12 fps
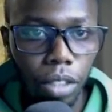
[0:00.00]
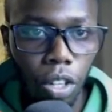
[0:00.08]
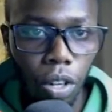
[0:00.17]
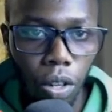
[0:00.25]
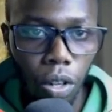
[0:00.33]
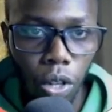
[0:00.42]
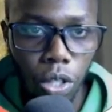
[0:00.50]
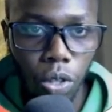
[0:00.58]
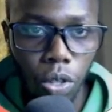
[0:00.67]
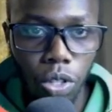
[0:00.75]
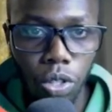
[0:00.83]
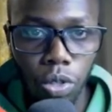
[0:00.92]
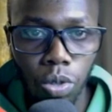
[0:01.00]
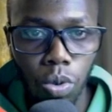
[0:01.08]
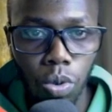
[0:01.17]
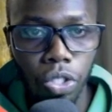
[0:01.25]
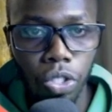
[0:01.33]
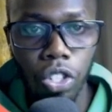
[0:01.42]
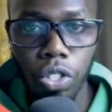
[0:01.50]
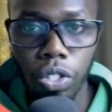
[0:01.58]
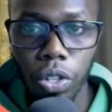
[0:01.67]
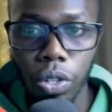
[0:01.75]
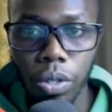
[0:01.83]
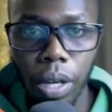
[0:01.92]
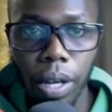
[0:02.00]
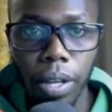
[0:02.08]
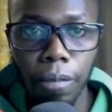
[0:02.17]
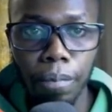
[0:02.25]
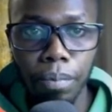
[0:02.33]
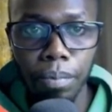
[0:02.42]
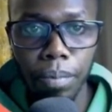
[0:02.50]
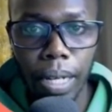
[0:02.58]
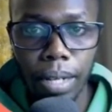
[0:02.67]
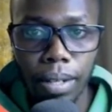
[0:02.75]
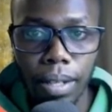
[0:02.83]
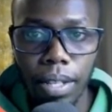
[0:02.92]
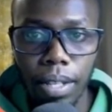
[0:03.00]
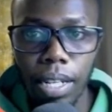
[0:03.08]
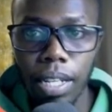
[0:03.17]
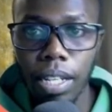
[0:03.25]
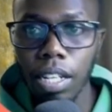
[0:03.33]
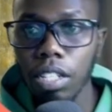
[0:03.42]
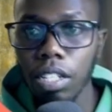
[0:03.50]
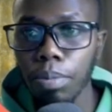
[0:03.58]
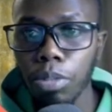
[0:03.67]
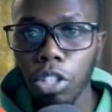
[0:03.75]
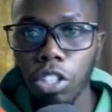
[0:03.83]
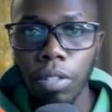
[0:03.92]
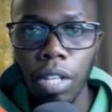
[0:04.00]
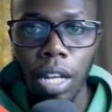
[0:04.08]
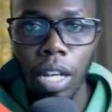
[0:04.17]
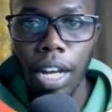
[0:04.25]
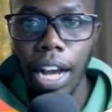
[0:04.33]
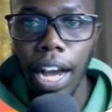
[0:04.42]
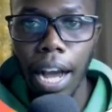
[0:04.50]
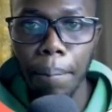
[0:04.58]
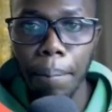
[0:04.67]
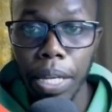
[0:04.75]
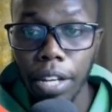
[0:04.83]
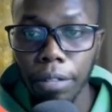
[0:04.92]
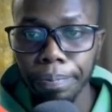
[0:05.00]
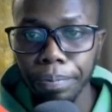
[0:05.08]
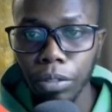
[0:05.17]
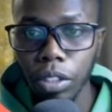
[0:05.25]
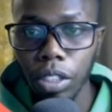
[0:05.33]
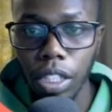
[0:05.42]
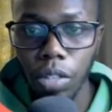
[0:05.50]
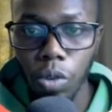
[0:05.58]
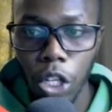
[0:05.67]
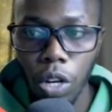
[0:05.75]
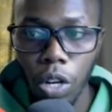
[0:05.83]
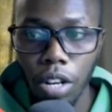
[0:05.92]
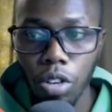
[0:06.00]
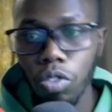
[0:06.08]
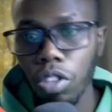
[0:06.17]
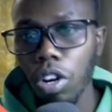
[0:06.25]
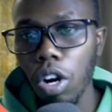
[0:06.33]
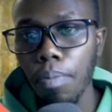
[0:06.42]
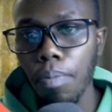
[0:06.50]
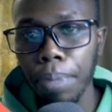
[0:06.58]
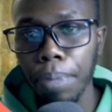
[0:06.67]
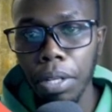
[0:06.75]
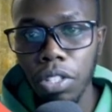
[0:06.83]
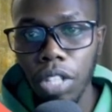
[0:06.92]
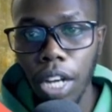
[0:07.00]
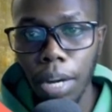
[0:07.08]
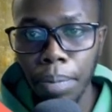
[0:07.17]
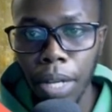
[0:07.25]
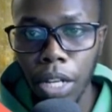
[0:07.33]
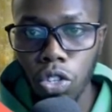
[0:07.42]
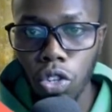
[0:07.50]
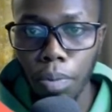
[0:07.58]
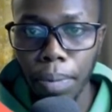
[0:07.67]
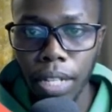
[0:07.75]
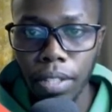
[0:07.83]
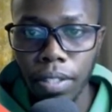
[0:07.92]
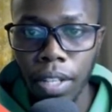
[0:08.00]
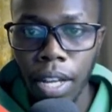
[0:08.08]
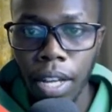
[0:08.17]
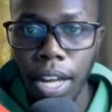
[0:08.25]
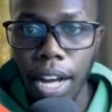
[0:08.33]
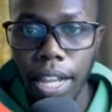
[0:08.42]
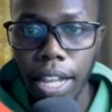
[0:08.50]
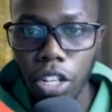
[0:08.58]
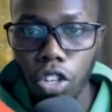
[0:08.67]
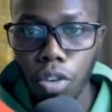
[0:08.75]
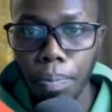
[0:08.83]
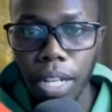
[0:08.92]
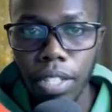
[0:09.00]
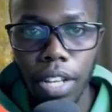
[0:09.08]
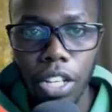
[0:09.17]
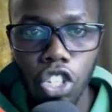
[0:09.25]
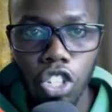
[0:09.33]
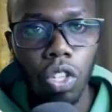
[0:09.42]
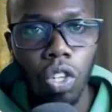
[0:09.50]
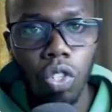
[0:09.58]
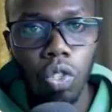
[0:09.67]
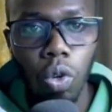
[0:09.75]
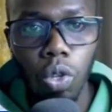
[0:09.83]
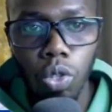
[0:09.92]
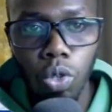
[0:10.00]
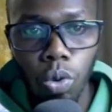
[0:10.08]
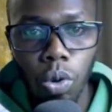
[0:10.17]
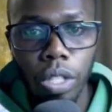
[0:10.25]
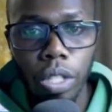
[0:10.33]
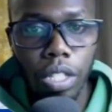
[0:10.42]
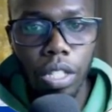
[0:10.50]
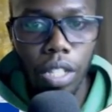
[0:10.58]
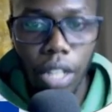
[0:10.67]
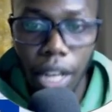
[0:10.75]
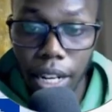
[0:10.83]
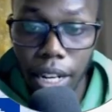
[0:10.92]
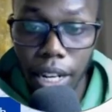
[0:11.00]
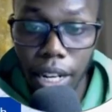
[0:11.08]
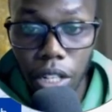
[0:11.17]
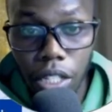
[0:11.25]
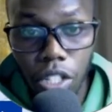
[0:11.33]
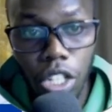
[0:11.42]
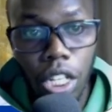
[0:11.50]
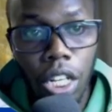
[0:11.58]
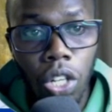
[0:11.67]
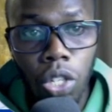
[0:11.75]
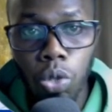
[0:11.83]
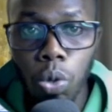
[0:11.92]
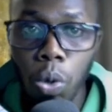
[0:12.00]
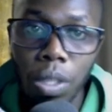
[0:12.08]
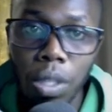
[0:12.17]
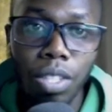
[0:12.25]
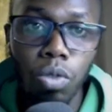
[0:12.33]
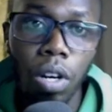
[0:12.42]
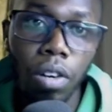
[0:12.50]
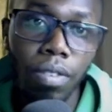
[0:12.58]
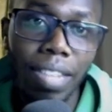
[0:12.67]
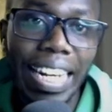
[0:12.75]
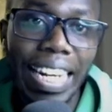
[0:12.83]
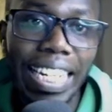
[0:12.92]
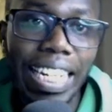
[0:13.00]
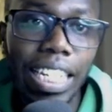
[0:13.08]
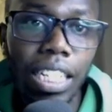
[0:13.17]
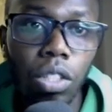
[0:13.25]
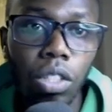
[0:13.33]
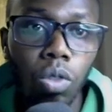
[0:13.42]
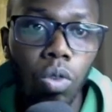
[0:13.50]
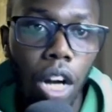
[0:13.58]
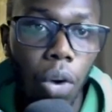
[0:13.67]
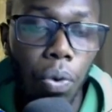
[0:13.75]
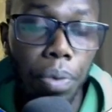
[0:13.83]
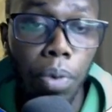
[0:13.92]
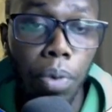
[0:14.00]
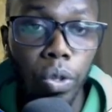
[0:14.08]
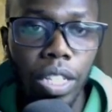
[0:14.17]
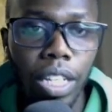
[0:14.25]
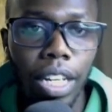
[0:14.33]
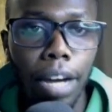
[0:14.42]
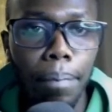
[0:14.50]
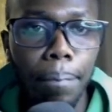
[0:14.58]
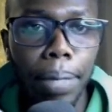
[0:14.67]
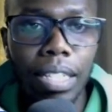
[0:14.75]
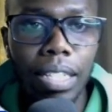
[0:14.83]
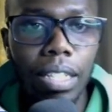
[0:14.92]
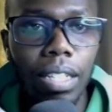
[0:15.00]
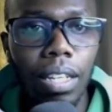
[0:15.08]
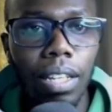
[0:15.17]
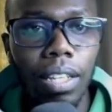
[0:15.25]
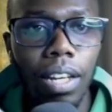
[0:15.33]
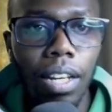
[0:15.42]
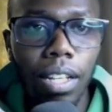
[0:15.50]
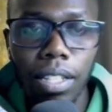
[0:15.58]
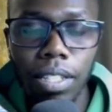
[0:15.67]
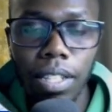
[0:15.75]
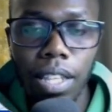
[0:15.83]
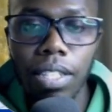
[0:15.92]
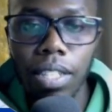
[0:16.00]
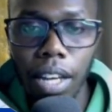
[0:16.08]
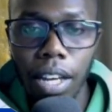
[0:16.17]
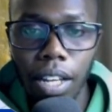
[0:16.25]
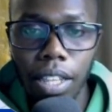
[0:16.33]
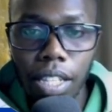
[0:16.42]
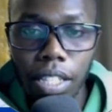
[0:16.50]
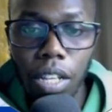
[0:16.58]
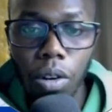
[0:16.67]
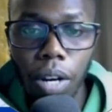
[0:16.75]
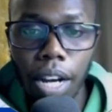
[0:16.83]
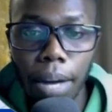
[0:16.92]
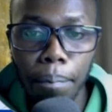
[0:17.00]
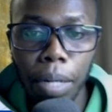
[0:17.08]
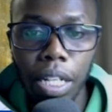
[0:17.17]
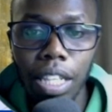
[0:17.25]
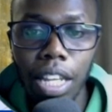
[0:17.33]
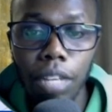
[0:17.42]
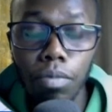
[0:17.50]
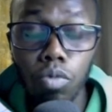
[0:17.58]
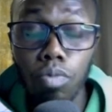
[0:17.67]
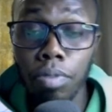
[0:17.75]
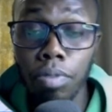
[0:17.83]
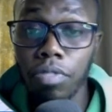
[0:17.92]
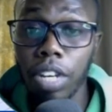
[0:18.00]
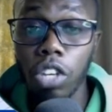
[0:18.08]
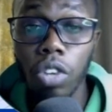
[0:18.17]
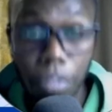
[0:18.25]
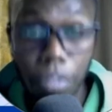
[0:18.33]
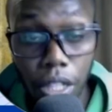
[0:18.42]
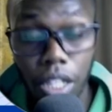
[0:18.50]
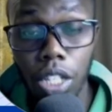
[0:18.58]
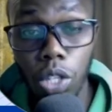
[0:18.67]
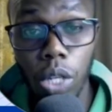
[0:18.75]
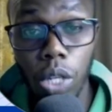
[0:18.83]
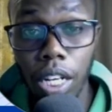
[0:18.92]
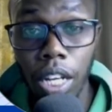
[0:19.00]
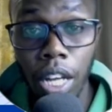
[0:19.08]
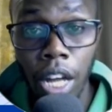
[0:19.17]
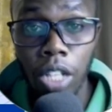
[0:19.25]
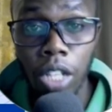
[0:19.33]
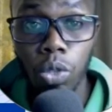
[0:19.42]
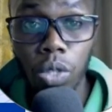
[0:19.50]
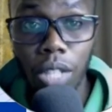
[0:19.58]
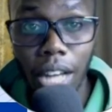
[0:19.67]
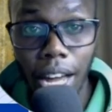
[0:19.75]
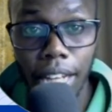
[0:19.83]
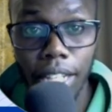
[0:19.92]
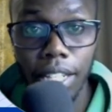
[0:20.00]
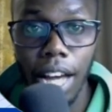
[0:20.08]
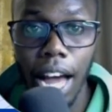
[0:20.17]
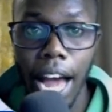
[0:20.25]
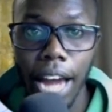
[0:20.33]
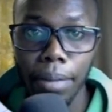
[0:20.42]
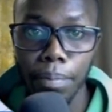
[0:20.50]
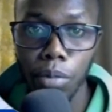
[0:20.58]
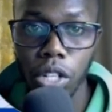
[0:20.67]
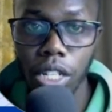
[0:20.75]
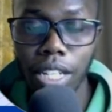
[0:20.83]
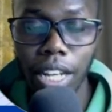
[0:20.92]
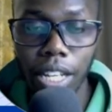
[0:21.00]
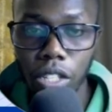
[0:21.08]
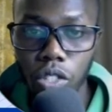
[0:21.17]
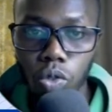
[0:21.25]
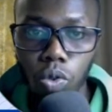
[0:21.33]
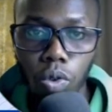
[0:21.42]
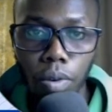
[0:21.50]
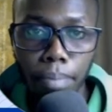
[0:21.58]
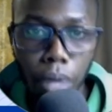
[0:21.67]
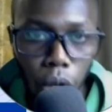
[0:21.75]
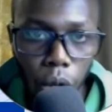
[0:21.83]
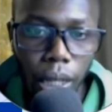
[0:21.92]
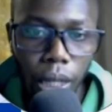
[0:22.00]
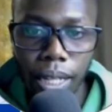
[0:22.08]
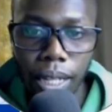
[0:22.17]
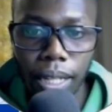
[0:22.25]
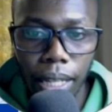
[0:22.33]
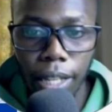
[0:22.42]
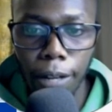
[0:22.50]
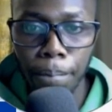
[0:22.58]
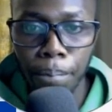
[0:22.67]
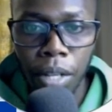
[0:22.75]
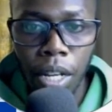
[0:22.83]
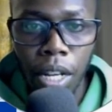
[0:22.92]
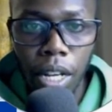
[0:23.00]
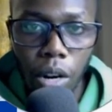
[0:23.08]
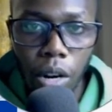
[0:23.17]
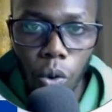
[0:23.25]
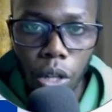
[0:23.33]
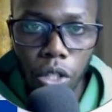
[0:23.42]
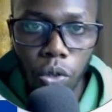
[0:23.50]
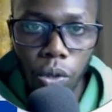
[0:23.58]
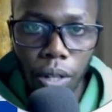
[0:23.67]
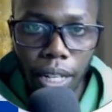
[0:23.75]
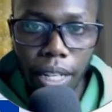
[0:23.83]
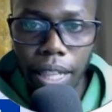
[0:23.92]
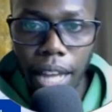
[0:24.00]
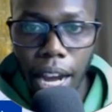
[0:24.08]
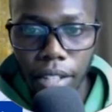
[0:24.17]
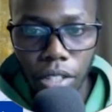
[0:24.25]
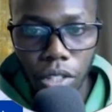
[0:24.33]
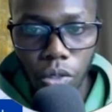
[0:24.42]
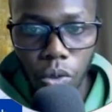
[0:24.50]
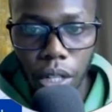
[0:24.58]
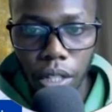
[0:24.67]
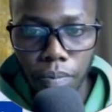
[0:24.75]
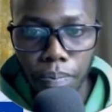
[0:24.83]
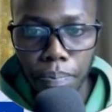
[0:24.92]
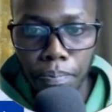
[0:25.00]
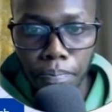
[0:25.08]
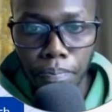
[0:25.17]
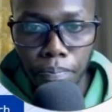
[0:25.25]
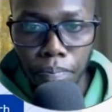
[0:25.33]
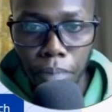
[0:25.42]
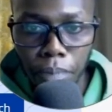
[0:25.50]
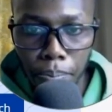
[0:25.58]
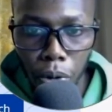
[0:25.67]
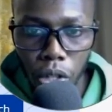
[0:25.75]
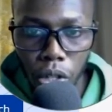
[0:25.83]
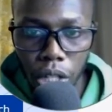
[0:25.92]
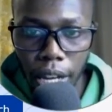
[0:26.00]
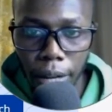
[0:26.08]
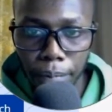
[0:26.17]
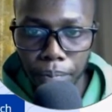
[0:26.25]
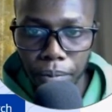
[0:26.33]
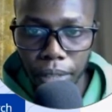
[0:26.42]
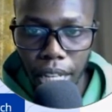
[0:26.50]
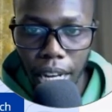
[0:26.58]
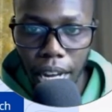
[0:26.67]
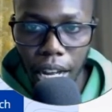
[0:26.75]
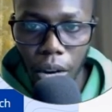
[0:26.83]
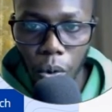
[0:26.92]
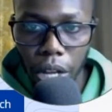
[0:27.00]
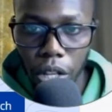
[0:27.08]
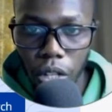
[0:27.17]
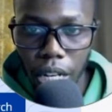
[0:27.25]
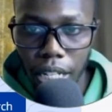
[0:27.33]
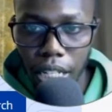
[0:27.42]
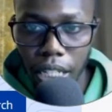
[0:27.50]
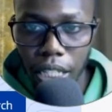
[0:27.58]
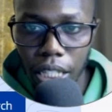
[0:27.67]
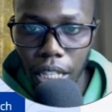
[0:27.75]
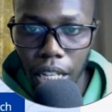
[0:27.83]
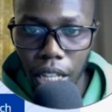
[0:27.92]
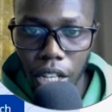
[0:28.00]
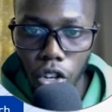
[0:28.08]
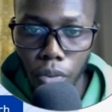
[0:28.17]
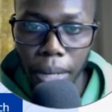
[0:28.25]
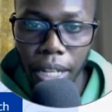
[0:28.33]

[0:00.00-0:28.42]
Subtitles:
Go to trust.co.ke. There's a link in the description. Come here. When you land on the home page, come here to domains and then domain search. So Trust, a little history. Trust is one of the leading web hosting companies in Kenya. This is the company that will provide you everything you need to start and monetize your blog in Kenya. Now, once you click that, you will be brought here where you can register the domain.